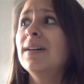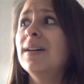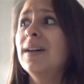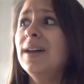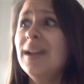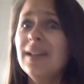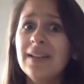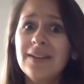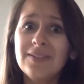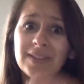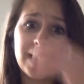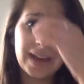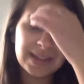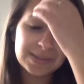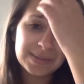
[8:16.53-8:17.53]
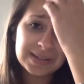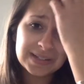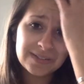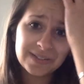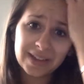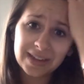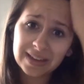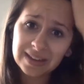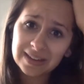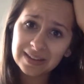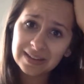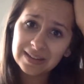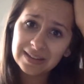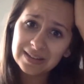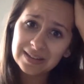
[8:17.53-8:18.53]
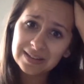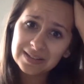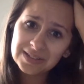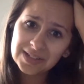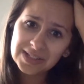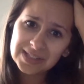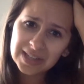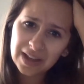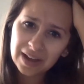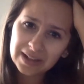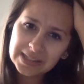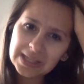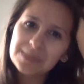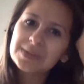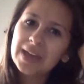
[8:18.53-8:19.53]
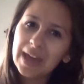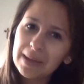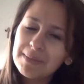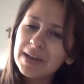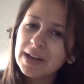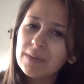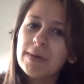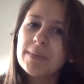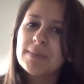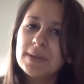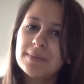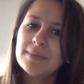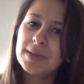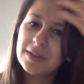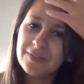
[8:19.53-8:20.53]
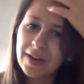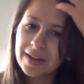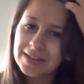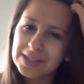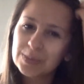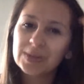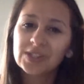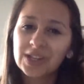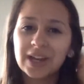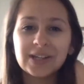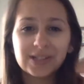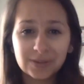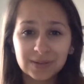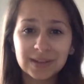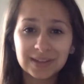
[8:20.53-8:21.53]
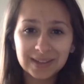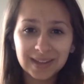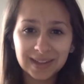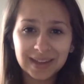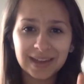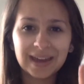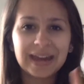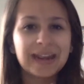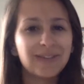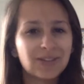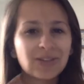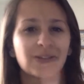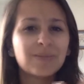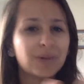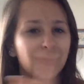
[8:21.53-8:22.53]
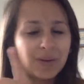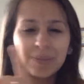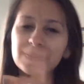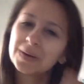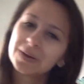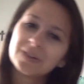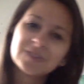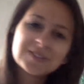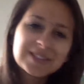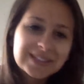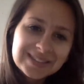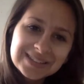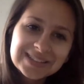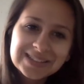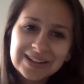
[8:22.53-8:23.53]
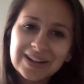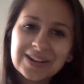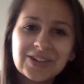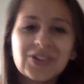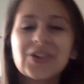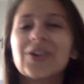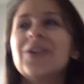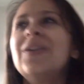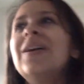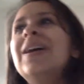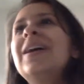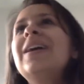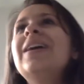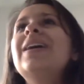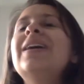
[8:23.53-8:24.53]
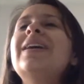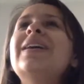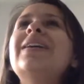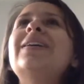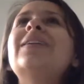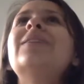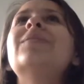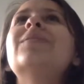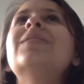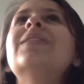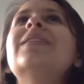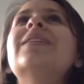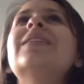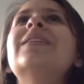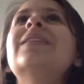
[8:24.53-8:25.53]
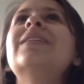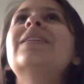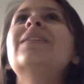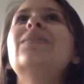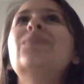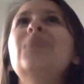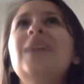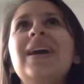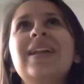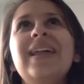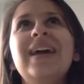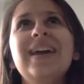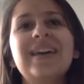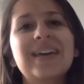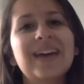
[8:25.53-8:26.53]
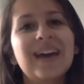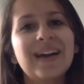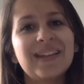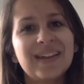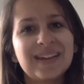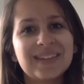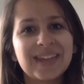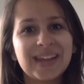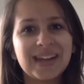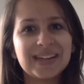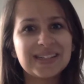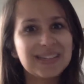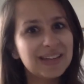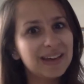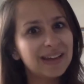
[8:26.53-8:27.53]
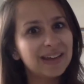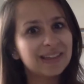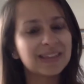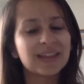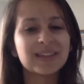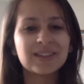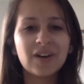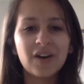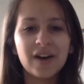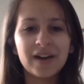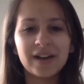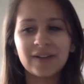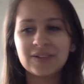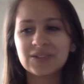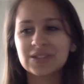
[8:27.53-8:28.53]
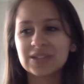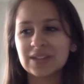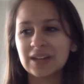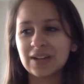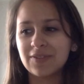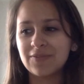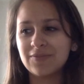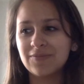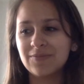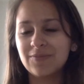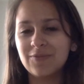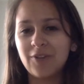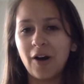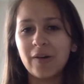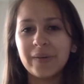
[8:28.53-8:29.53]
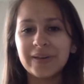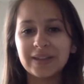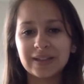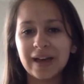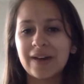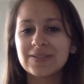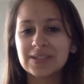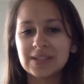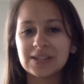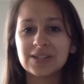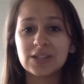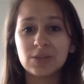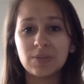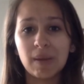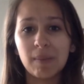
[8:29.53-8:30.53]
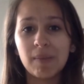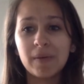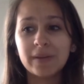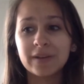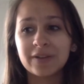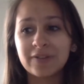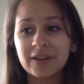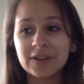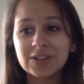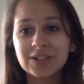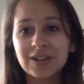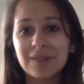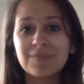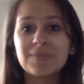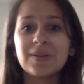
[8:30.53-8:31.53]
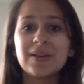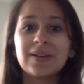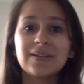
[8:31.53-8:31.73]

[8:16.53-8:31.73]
And I love the aspect of, like, just the concept, can men and women be friends? Which I do think they can, even though the movie proves that it's not true. But I like that idea, like that thought, and how it's just kind of following the lives of these two people and their friendship